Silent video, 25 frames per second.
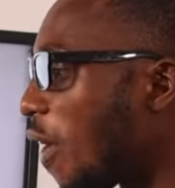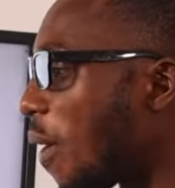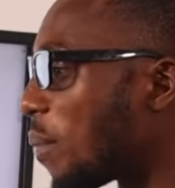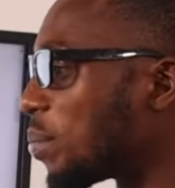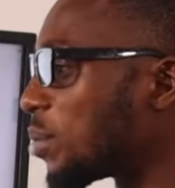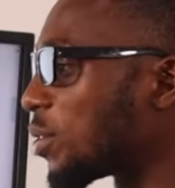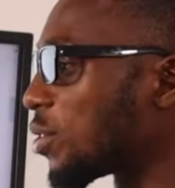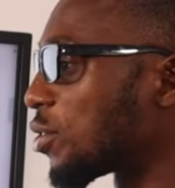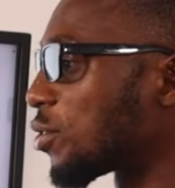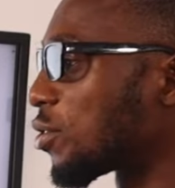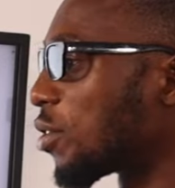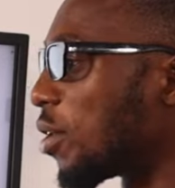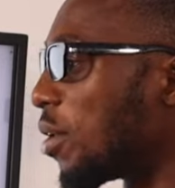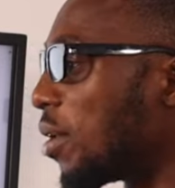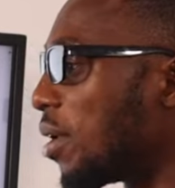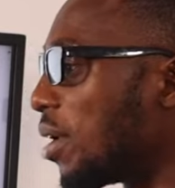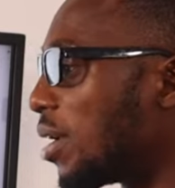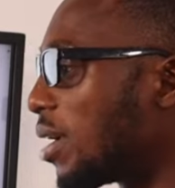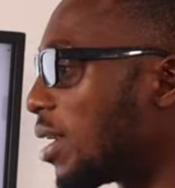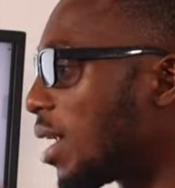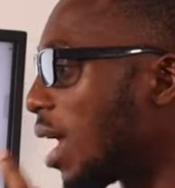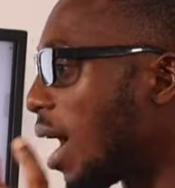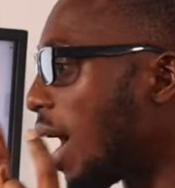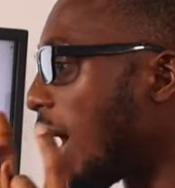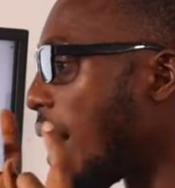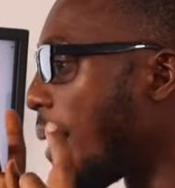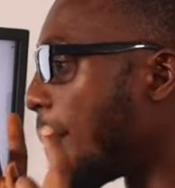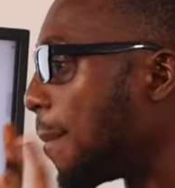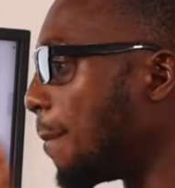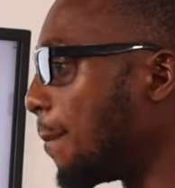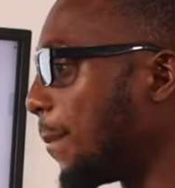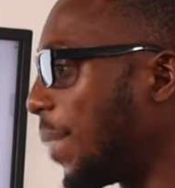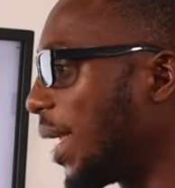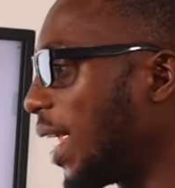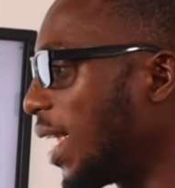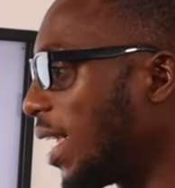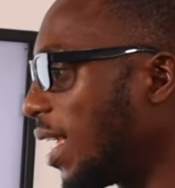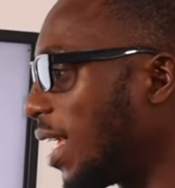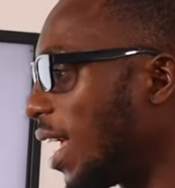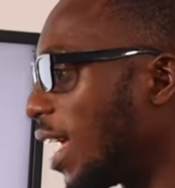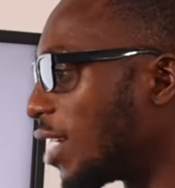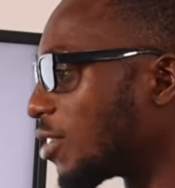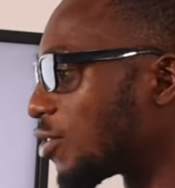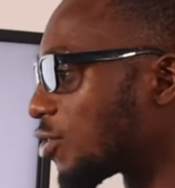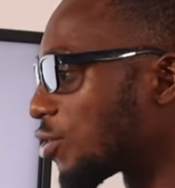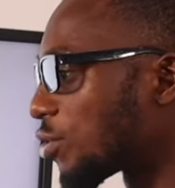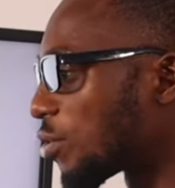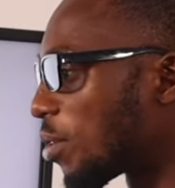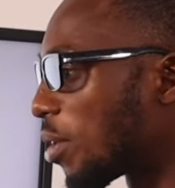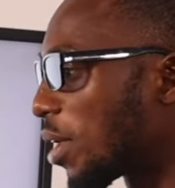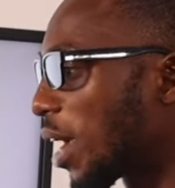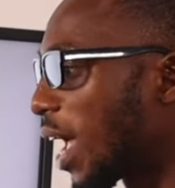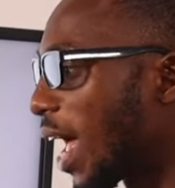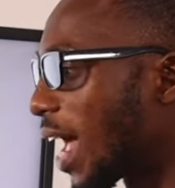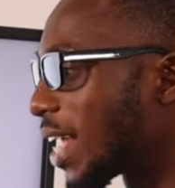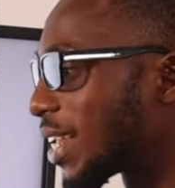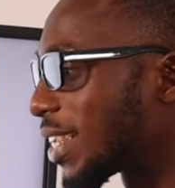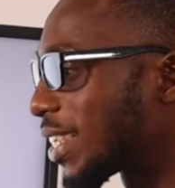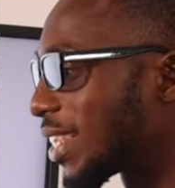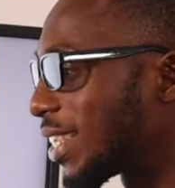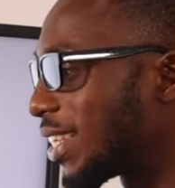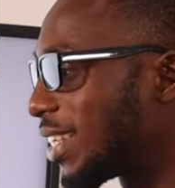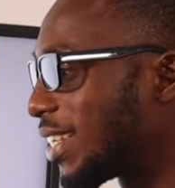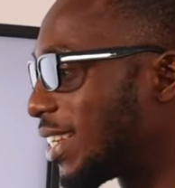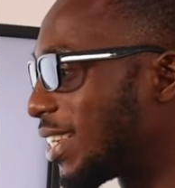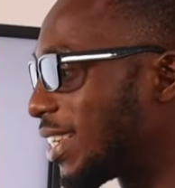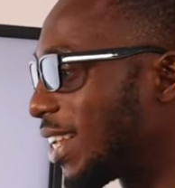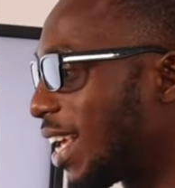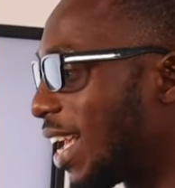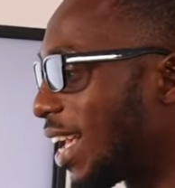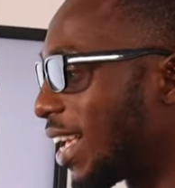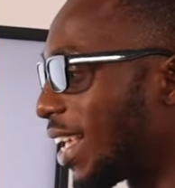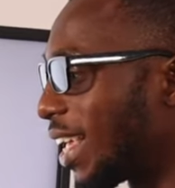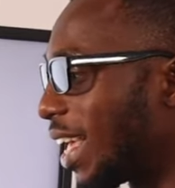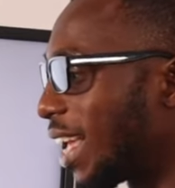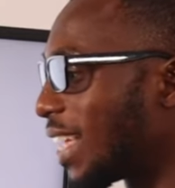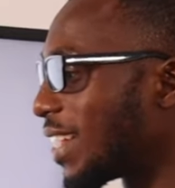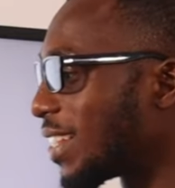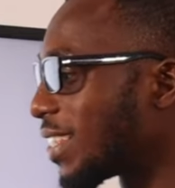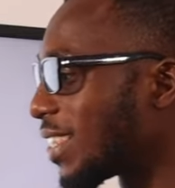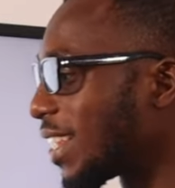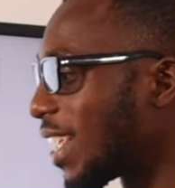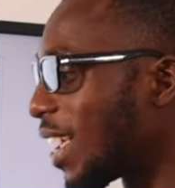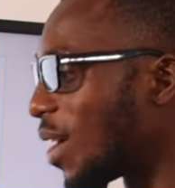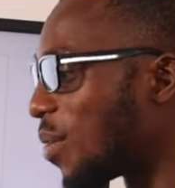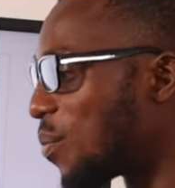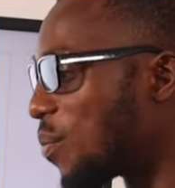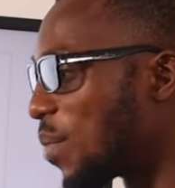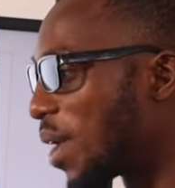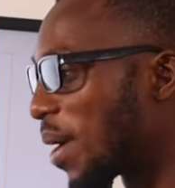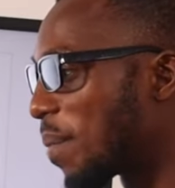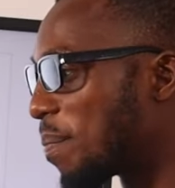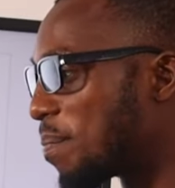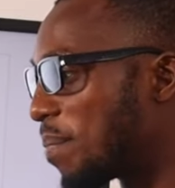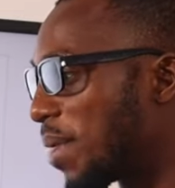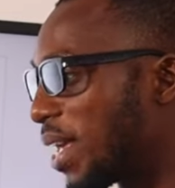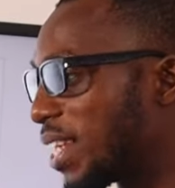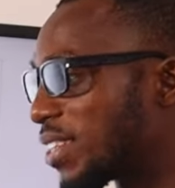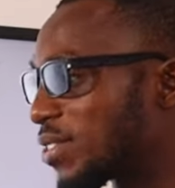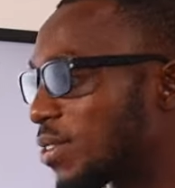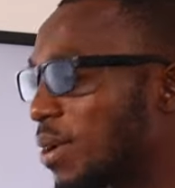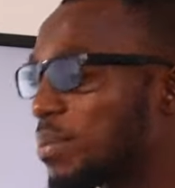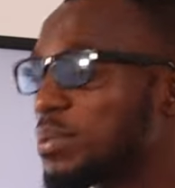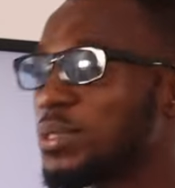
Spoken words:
option B, a strong acid against a weak base.